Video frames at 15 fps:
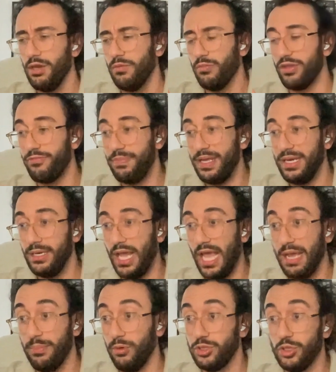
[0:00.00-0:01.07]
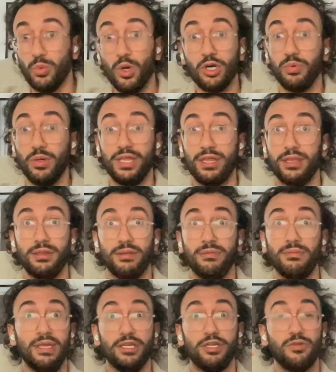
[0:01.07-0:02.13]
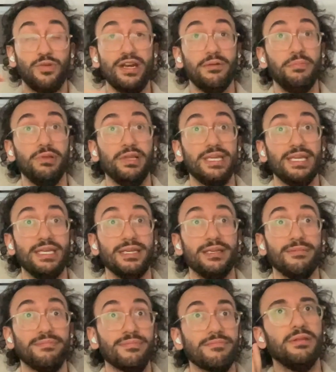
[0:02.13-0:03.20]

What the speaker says: we've been able to work with incredibly